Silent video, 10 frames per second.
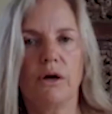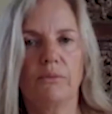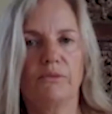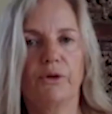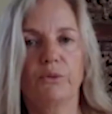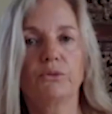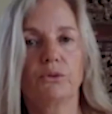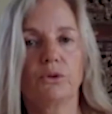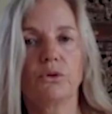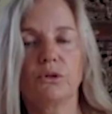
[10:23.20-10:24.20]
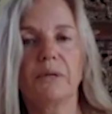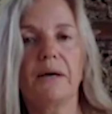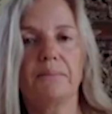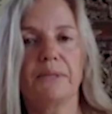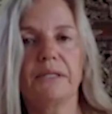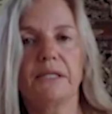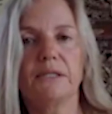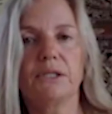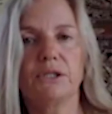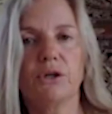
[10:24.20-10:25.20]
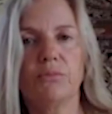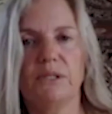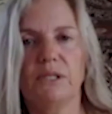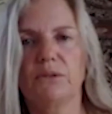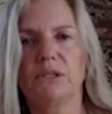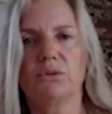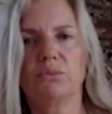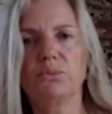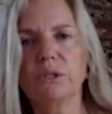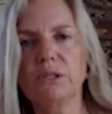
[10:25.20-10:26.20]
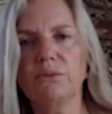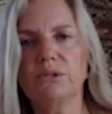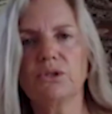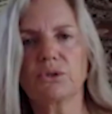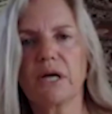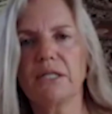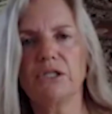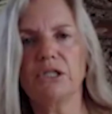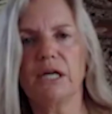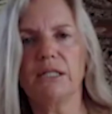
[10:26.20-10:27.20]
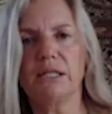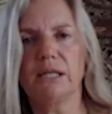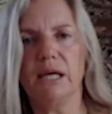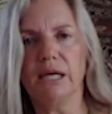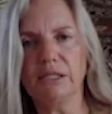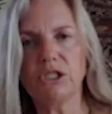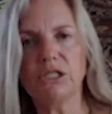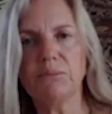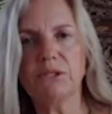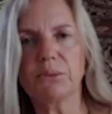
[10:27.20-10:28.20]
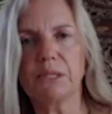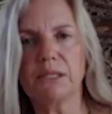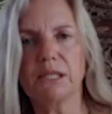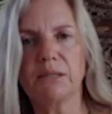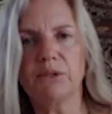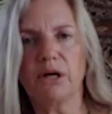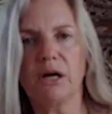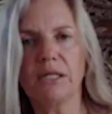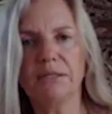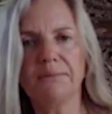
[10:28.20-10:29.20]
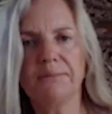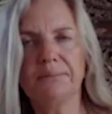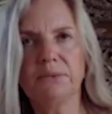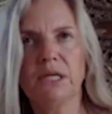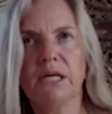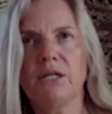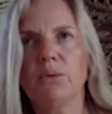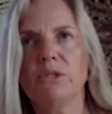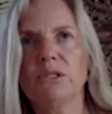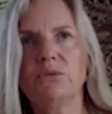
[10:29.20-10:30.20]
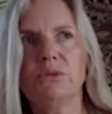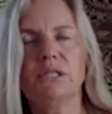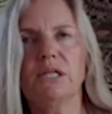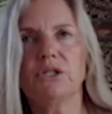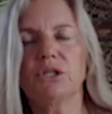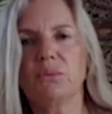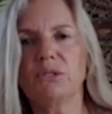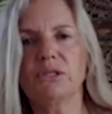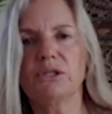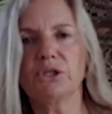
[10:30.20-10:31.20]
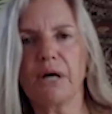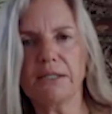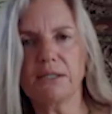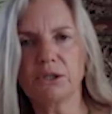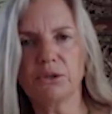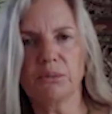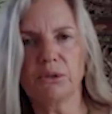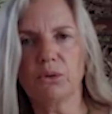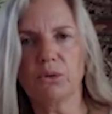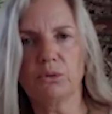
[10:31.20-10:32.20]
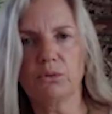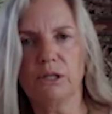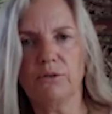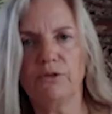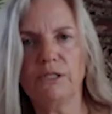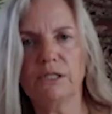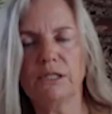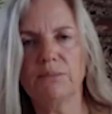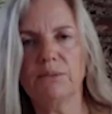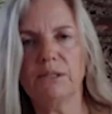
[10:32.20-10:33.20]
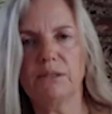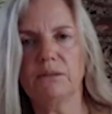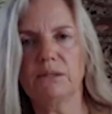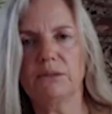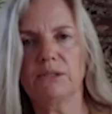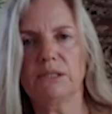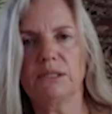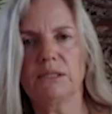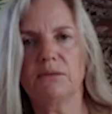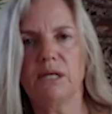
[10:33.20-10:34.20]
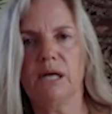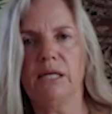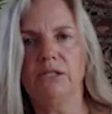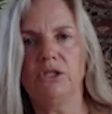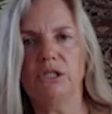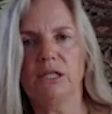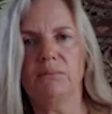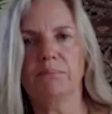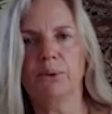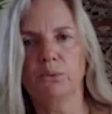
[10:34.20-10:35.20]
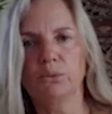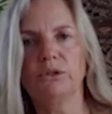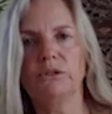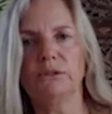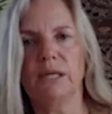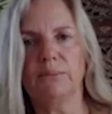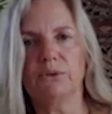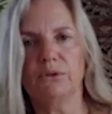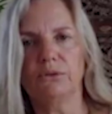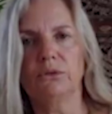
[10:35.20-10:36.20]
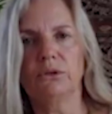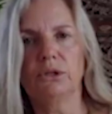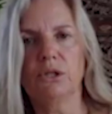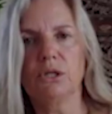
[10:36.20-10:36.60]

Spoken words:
I felt good about being there to serve, but there was this really strange energy between him and I. And I wasn't attracted to him at all, like physically, but there was this energetic pull that kept on